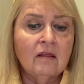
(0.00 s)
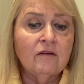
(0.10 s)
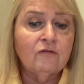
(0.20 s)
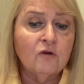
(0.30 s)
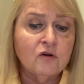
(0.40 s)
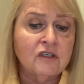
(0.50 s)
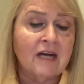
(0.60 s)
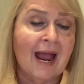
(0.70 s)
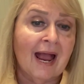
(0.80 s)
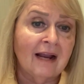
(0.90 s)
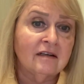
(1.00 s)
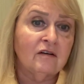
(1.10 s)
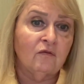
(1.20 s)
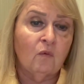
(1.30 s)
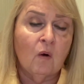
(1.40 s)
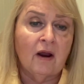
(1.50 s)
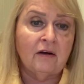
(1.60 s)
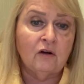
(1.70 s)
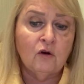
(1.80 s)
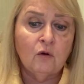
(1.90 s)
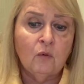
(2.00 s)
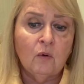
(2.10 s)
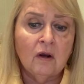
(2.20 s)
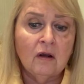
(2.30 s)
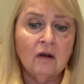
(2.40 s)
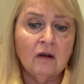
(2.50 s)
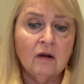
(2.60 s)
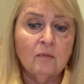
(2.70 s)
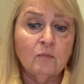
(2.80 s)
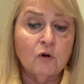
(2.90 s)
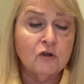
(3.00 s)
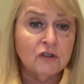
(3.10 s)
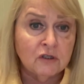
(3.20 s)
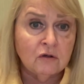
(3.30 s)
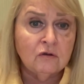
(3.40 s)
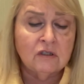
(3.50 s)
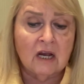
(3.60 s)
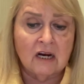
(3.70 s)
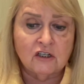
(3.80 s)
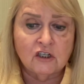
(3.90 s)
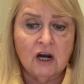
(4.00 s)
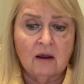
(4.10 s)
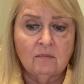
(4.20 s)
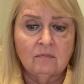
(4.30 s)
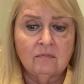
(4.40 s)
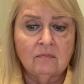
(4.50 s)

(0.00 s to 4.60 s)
The first act of one who pursues Hashem